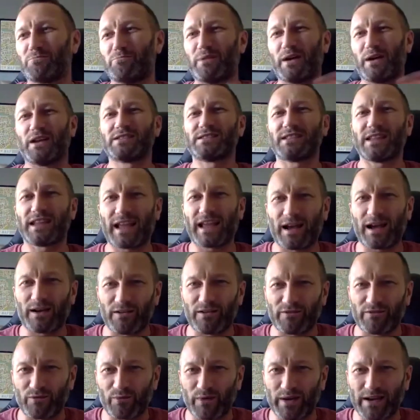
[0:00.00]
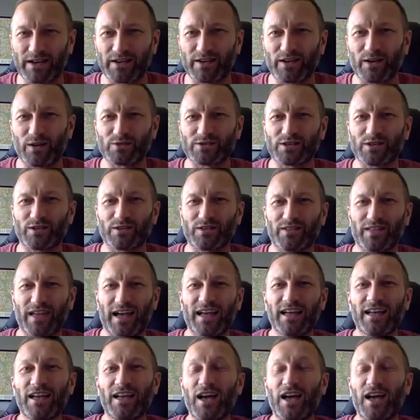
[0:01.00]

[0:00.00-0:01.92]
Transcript: bursting out of windows and all of that.